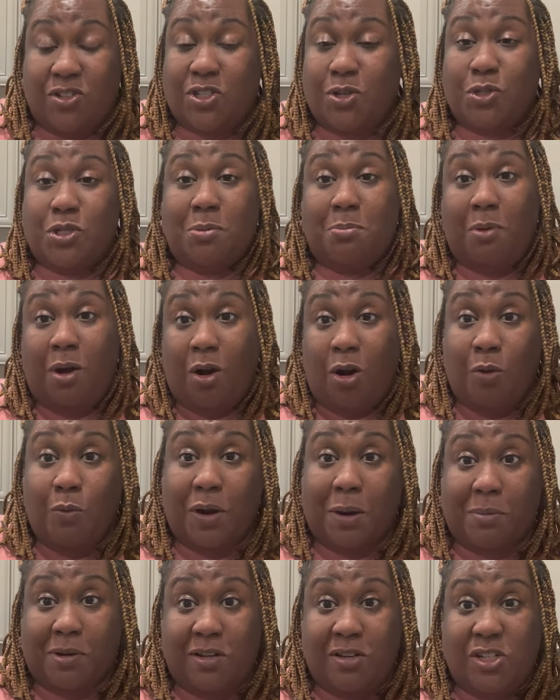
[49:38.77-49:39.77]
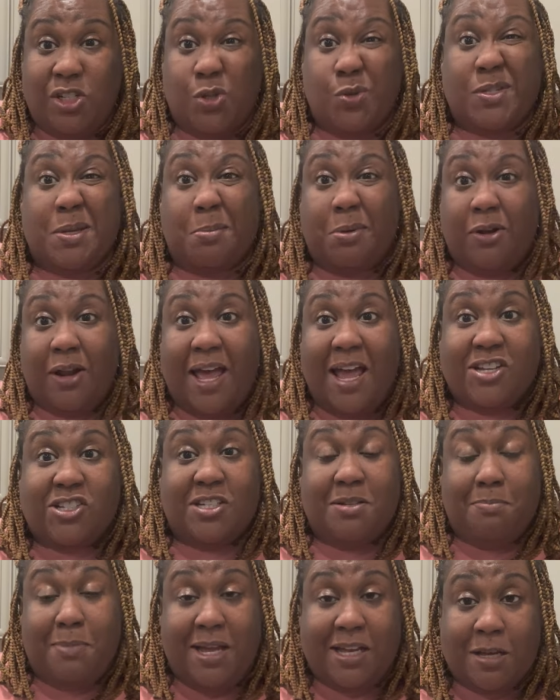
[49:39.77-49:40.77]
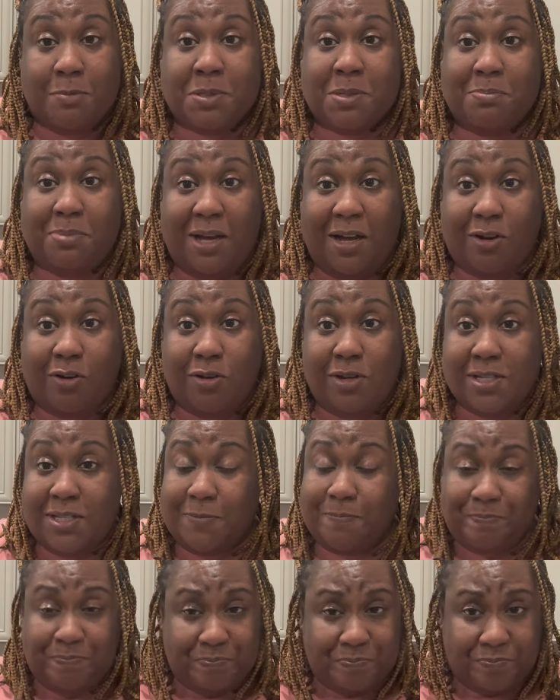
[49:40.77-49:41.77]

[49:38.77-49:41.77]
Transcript: So tomorrow what I'm going to do is I'm going to actually make up some pie crust